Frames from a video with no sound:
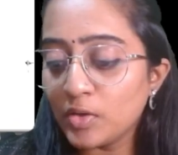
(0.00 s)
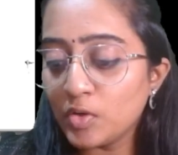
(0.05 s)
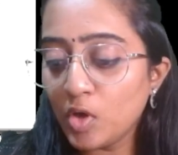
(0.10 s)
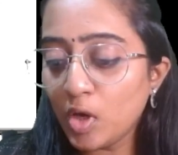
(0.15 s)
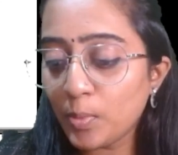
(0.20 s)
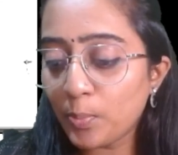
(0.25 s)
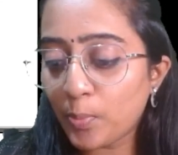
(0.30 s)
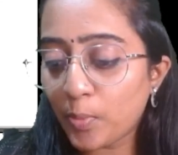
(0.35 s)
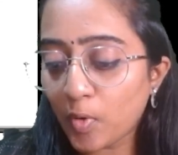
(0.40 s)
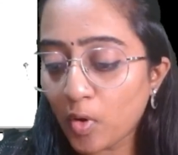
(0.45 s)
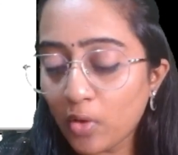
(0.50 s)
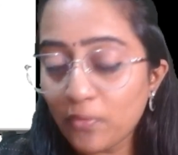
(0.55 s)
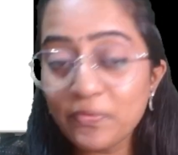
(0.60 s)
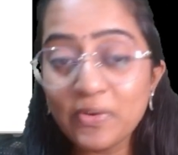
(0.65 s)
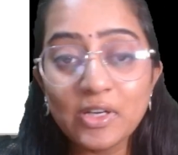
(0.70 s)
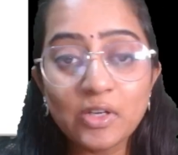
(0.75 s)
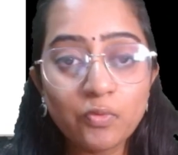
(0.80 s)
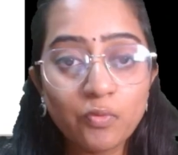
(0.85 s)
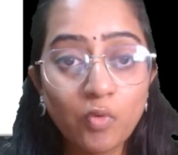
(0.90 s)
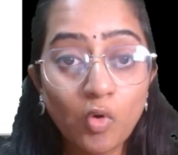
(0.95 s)
Your
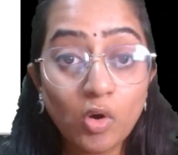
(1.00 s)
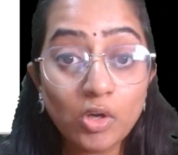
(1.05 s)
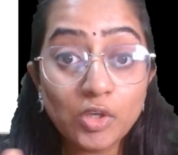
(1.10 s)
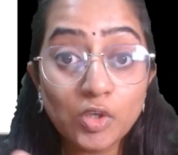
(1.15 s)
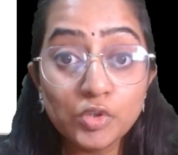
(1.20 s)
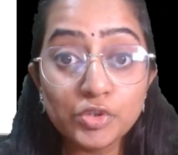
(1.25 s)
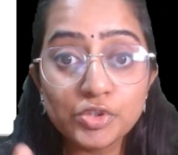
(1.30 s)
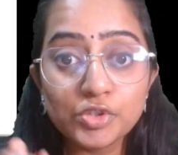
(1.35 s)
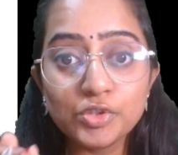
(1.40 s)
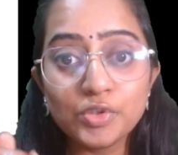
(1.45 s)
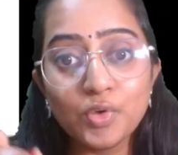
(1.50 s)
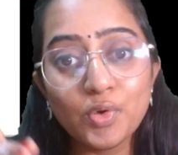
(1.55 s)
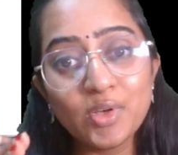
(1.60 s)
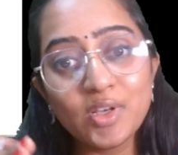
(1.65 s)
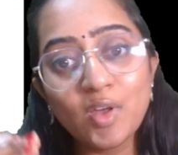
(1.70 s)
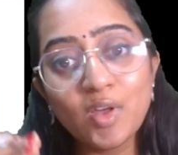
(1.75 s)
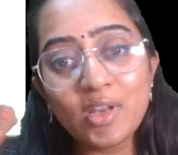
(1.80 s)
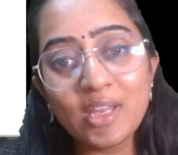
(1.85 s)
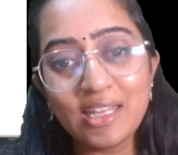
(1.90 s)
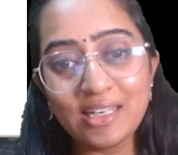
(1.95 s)
profit, what you should do
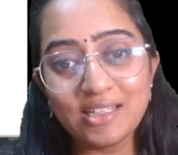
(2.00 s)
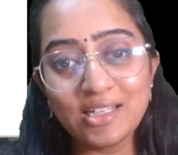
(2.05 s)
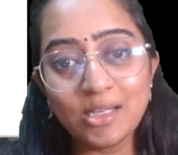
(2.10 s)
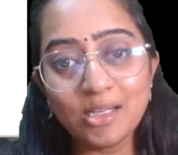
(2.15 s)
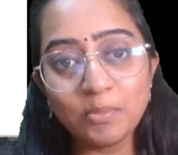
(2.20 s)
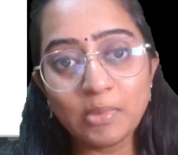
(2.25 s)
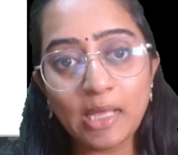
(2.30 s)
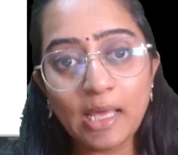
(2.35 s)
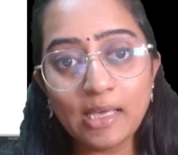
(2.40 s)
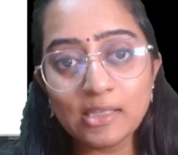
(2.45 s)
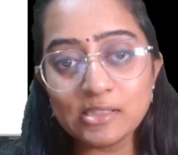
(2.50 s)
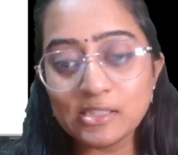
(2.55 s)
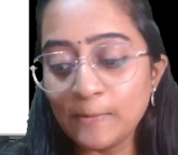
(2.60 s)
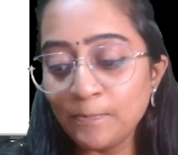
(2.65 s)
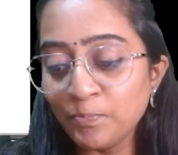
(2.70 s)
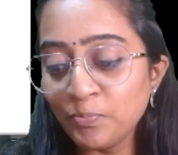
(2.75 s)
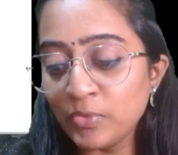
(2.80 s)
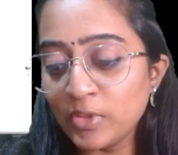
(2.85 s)
in your income tax?